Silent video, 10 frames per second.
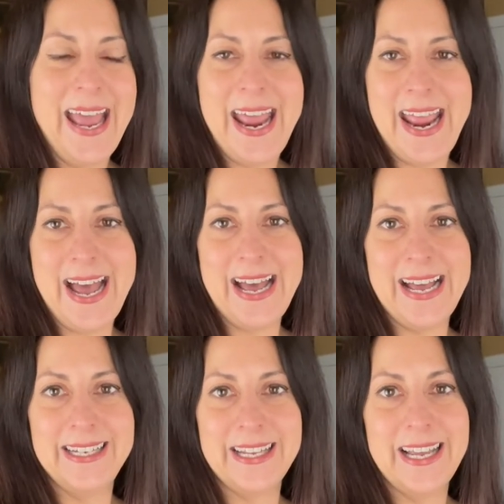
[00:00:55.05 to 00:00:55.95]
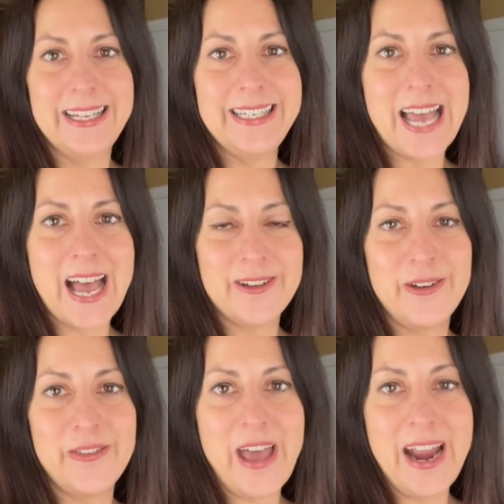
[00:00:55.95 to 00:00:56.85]
and
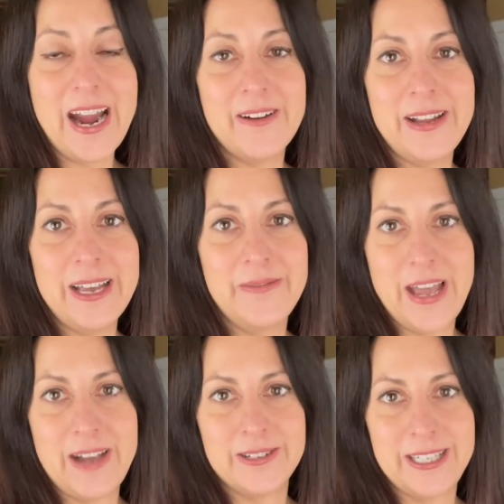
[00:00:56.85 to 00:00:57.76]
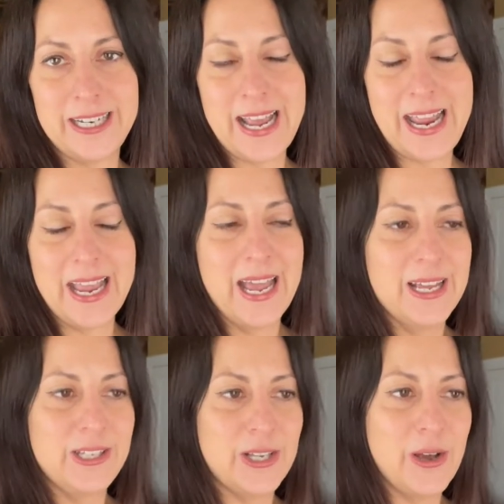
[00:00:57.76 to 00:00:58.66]
tackle that area of the house today.
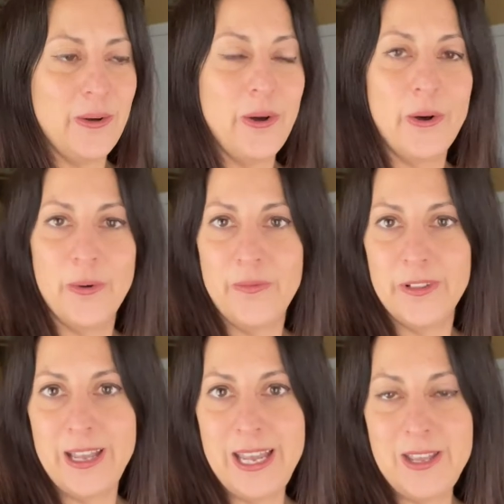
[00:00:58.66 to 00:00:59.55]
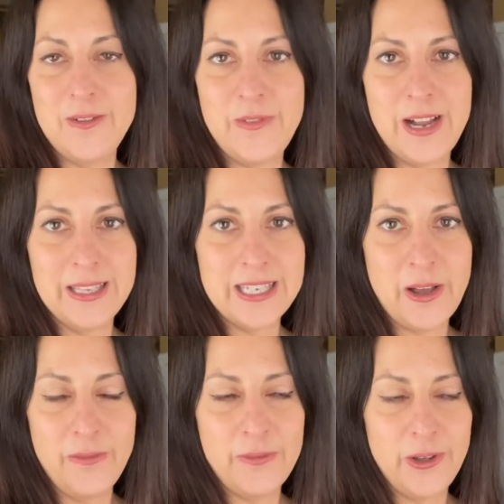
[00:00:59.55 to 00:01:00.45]
So hopefully you find this
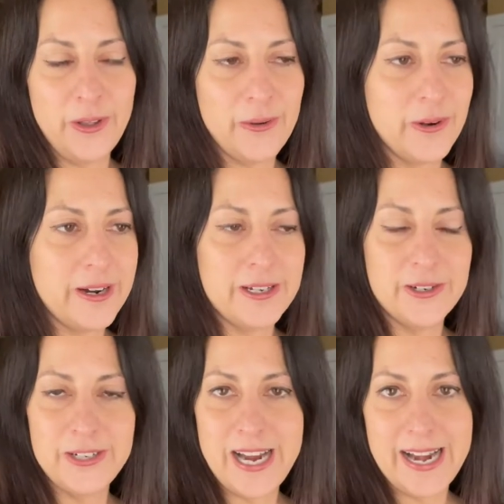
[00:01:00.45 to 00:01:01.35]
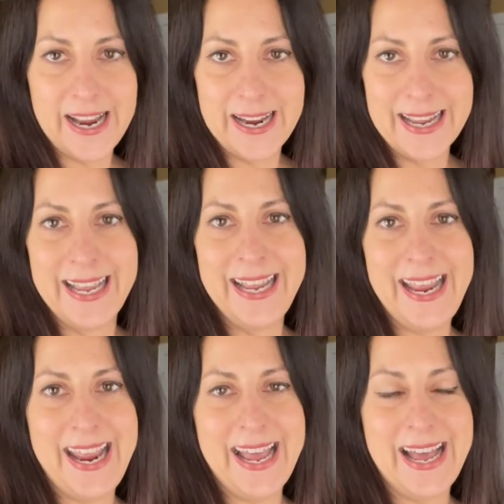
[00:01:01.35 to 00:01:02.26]
helpful or entertaining,
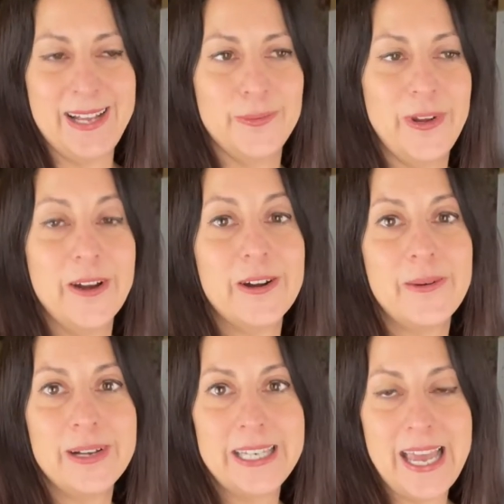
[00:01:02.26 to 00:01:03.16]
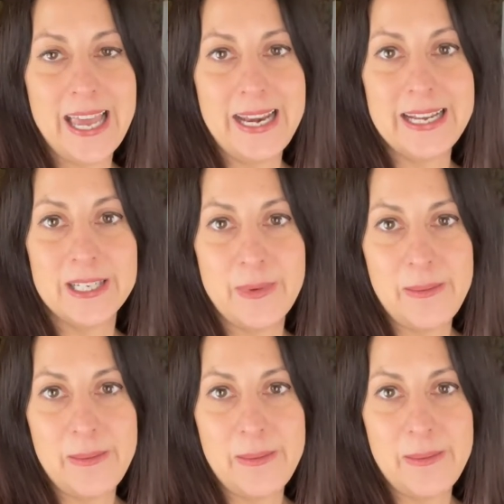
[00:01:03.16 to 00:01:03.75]
and we are going to head into my